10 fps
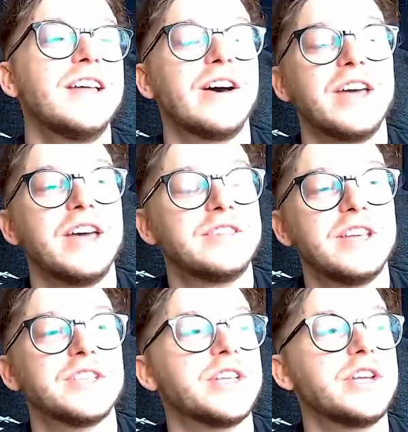Like, it,
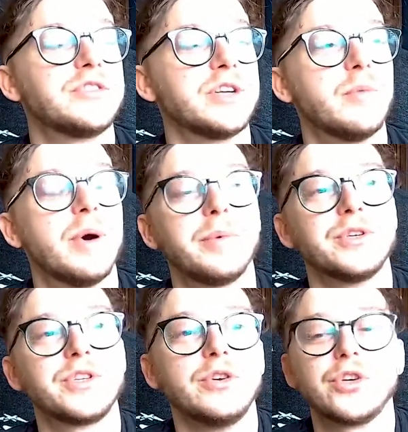it's an interesting one
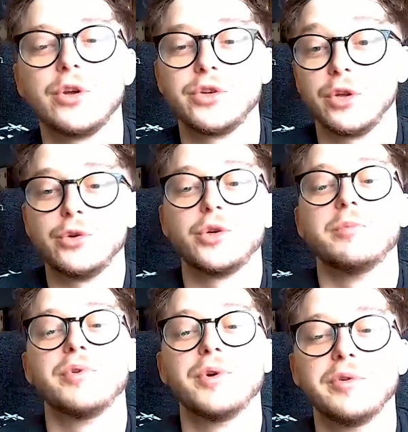because so, so, social
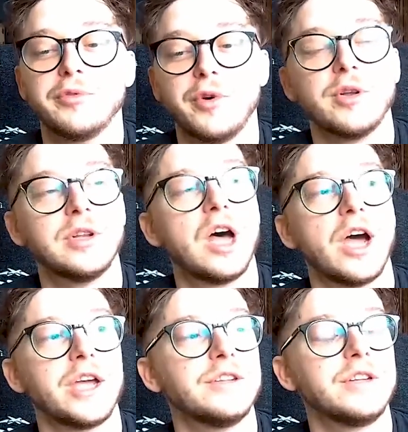proof
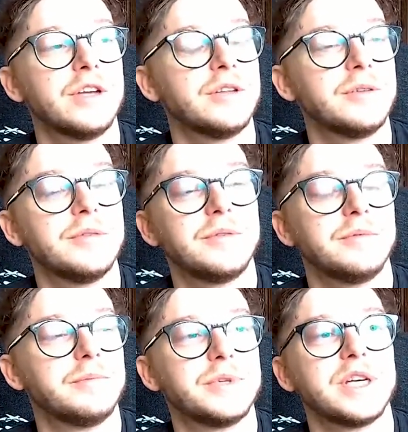online and
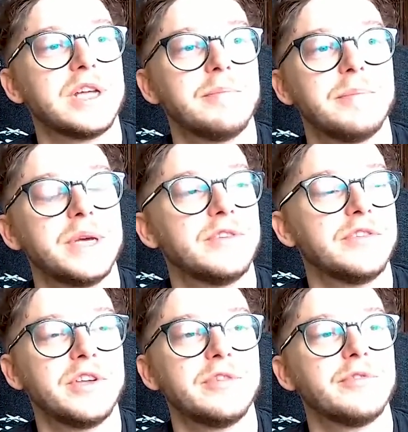particularly in
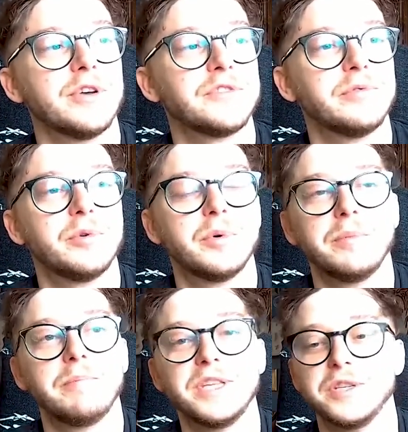B2C, first of all,
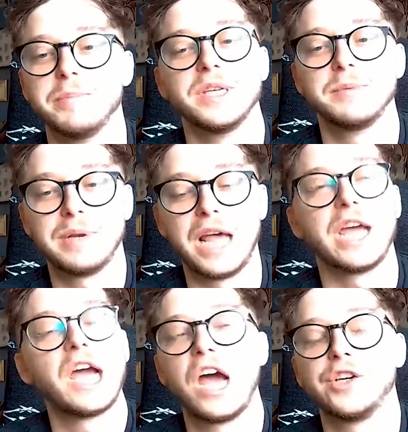and B2B is
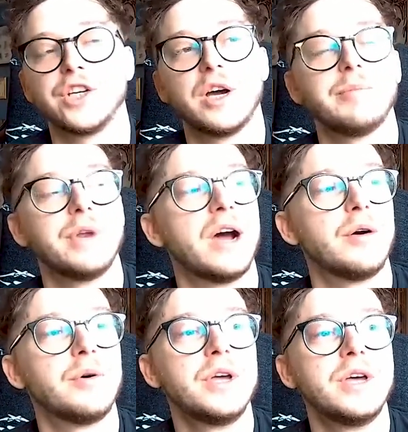playing catch up now